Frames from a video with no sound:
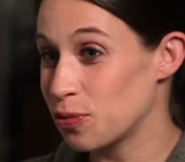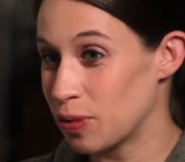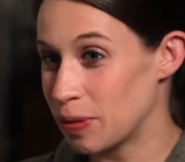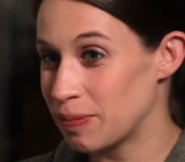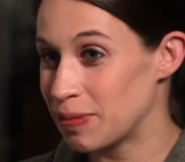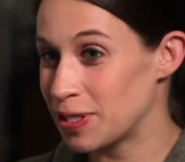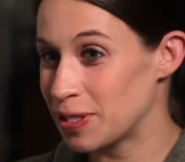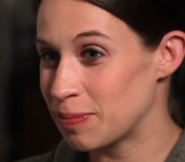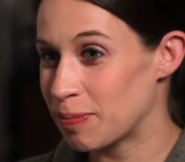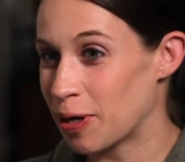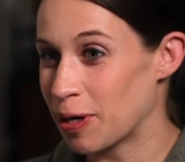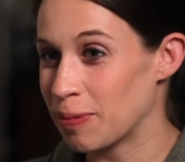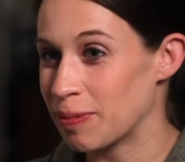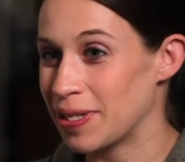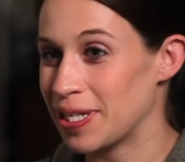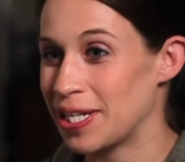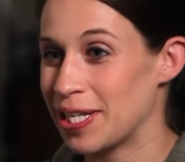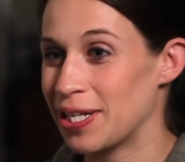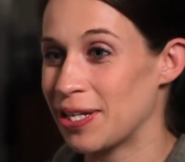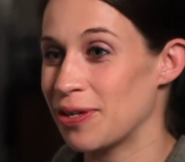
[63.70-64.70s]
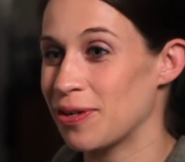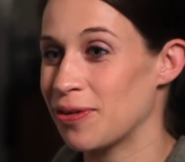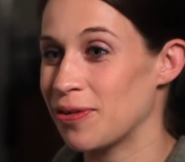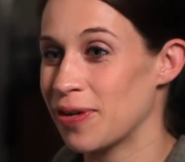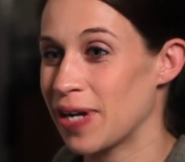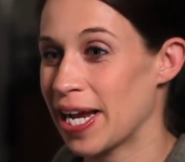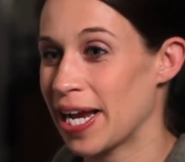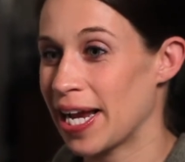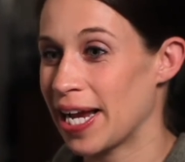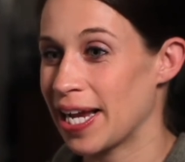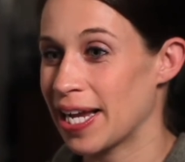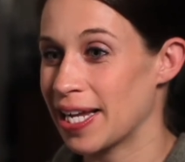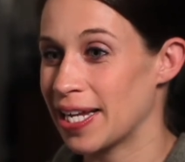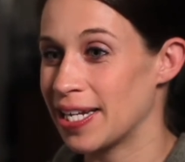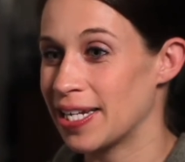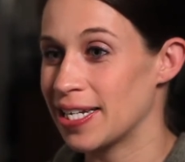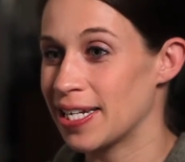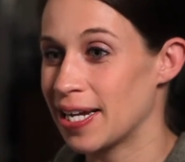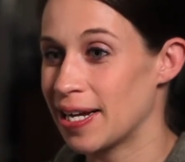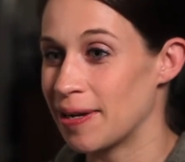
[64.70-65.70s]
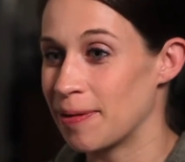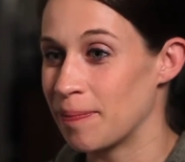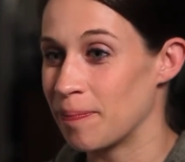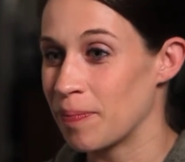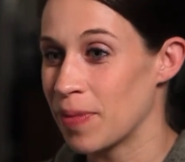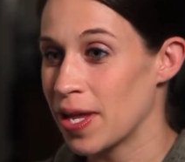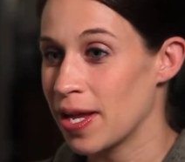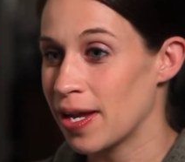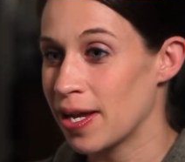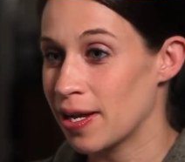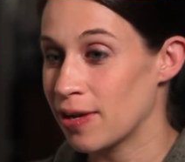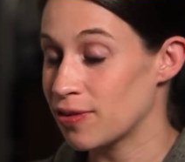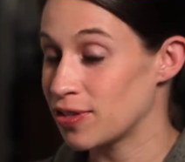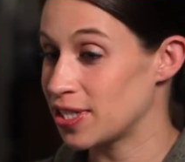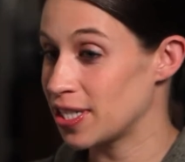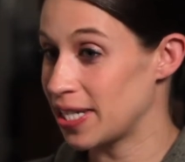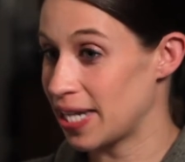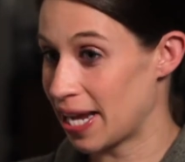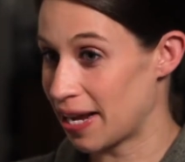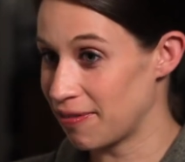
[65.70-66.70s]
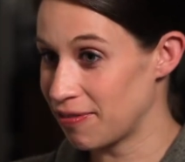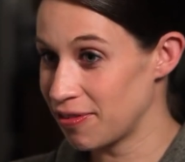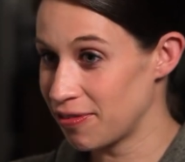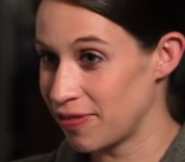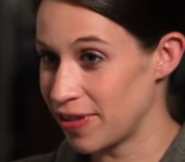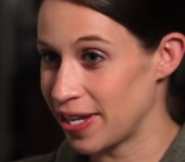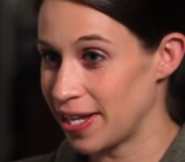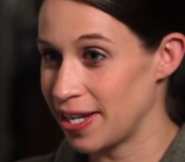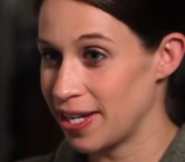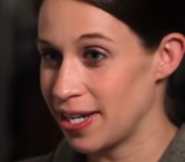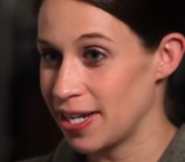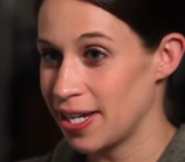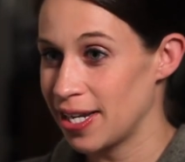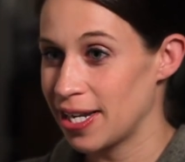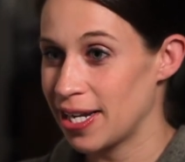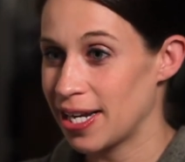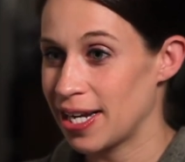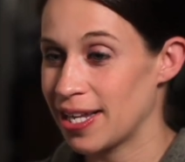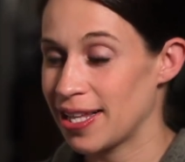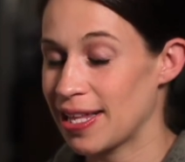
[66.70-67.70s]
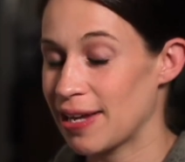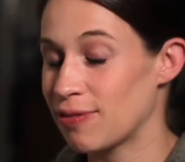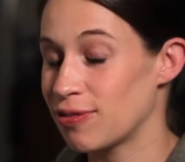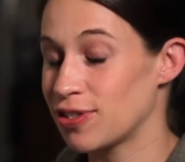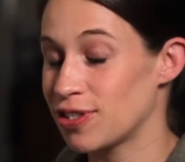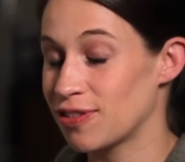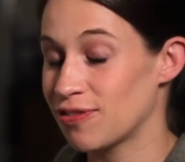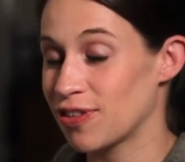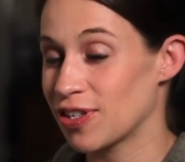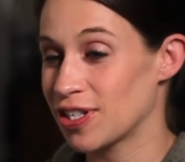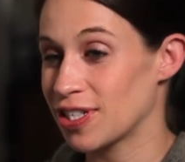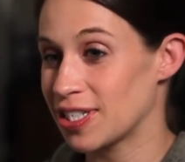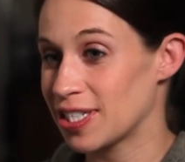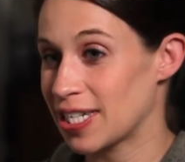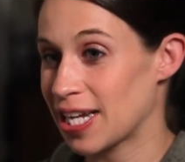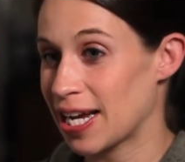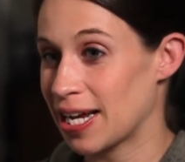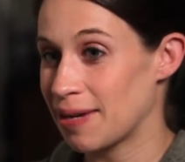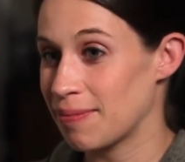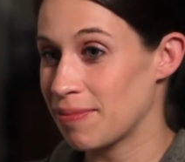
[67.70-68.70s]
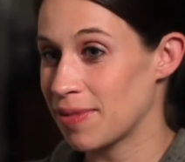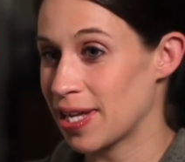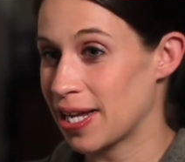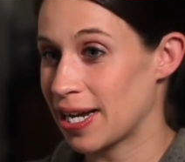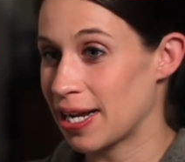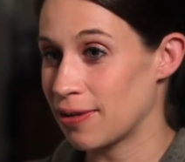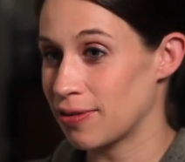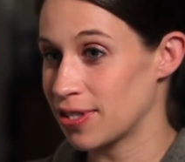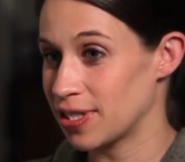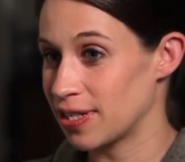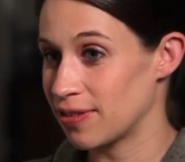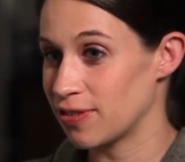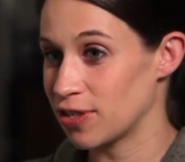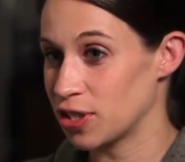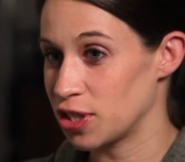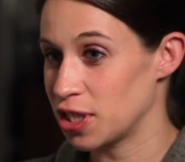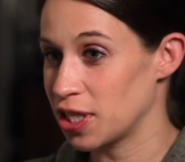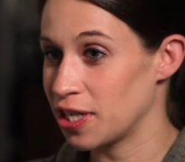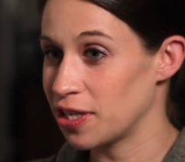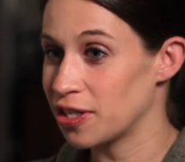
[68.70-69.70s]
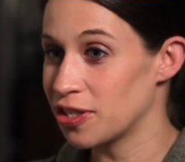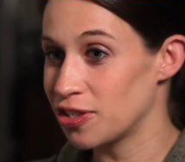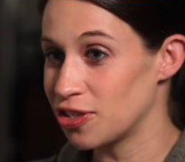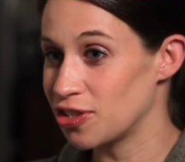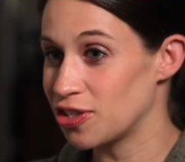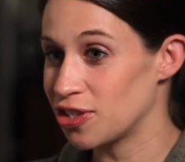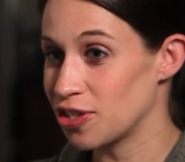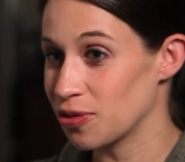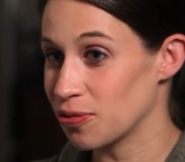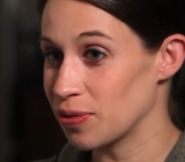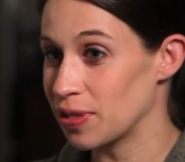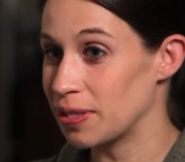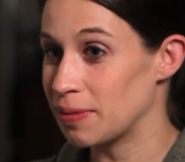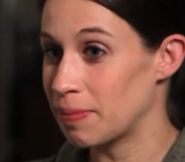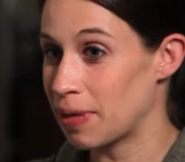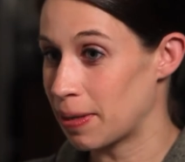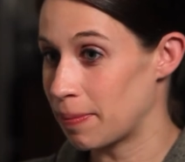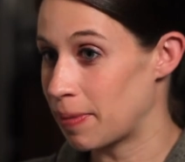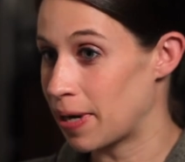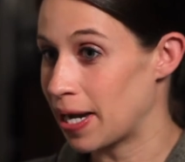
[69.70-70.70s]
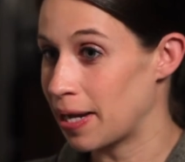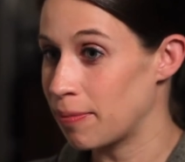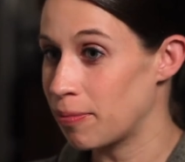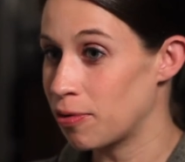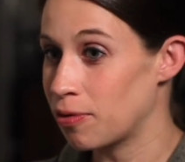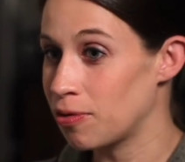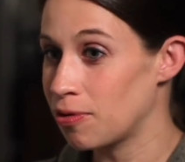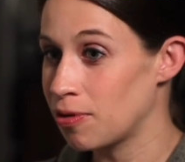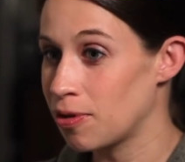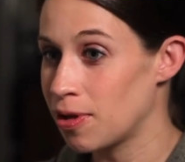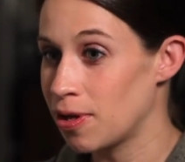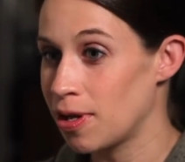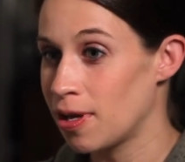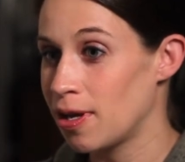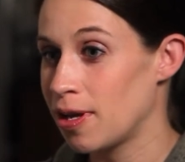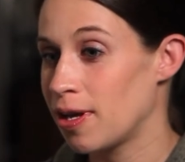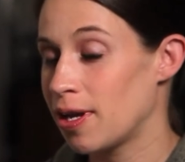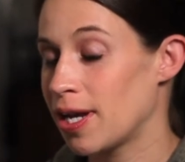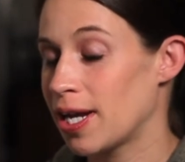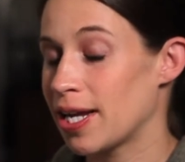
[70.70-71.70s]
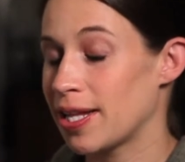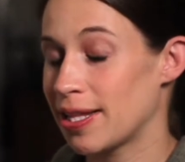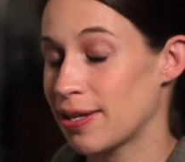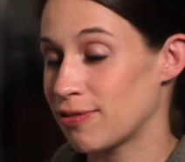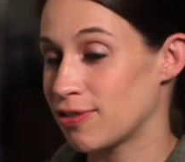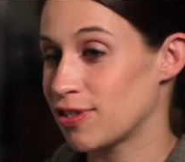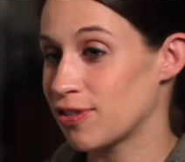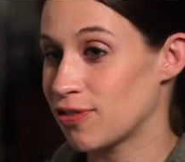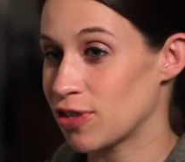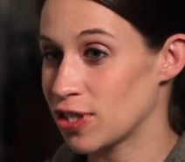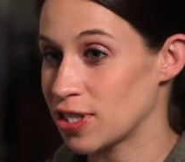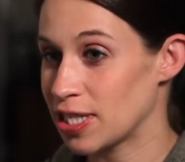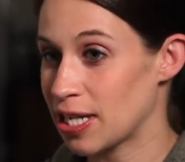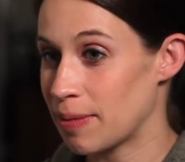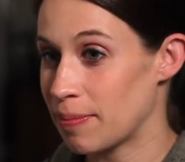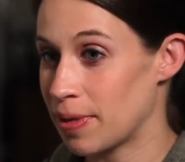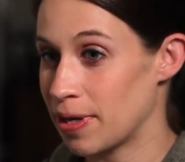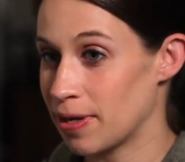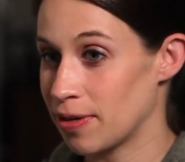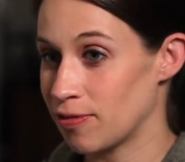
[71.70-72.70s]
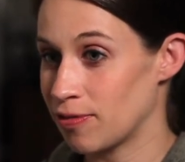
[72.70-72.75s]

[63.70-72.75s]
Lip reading: women's barbecue, and it was a NAV event, and that was the first time that I was ever challenged to read my Bible, and that was the first time I